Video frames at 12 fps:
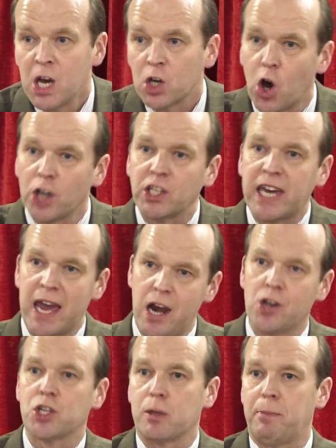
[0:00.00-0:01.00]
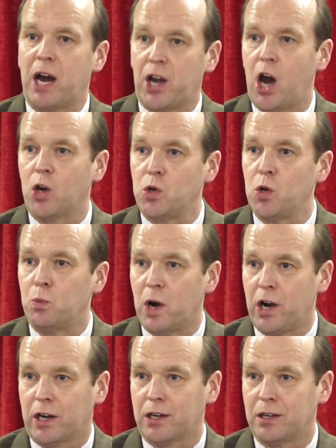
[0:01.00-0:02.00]
God cares about how you
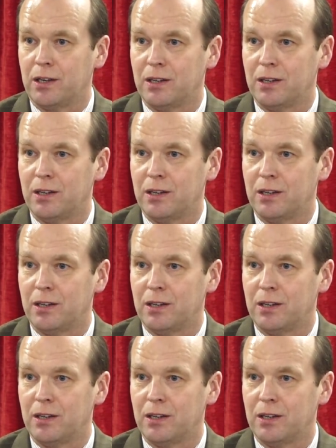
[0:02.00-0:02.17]
work.